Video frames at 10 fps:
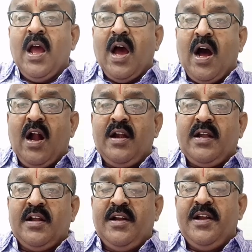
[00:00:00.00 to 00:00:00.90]

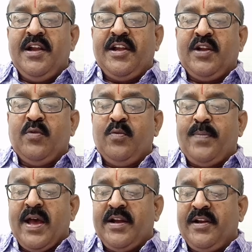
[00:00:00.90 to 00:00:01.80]
alternative
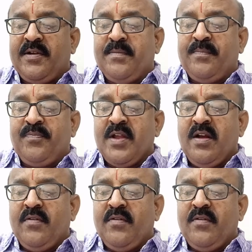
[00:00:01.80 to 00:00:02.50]
paradigm